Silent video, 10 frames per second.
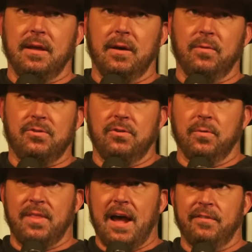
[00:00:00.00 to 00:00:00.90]
what you're doing
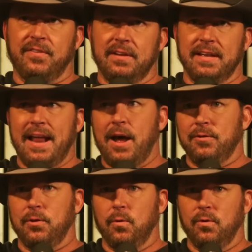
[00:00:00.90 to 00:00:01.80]
with Alpha Elite
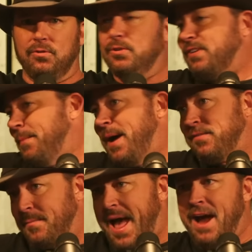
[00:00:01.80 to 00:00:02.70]
Outdoors. You just got back
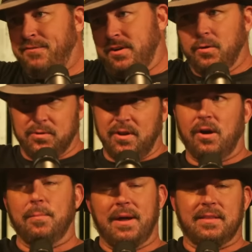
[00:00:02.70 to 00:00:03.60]
from Africa. We'll
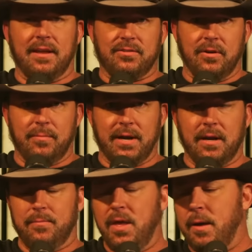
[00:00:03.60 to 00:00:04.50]
talk about that, so don't bring it
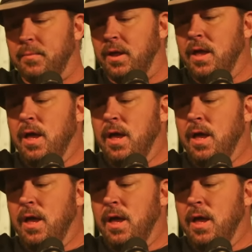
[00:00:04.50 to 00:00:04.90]
up yet. But